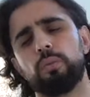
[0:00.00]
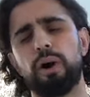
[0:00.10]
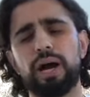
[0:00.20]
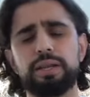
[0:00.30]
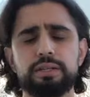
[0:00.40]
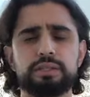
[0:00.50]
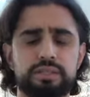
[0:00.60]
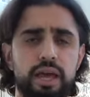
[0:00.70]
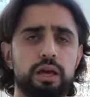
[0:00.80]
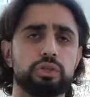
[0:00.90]
Biden
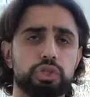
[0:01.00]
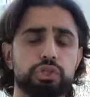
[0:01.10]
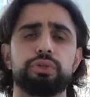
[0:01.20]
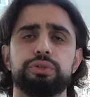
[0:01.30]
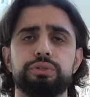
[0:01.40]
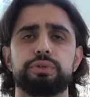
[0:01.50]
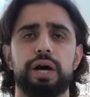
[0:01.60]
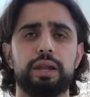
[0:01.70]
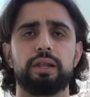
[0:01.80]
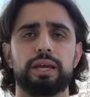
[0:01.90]
st- stood
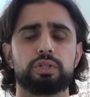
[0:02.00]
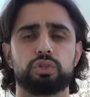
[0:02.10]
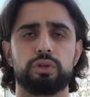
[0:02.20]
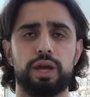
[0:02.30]
at a lectern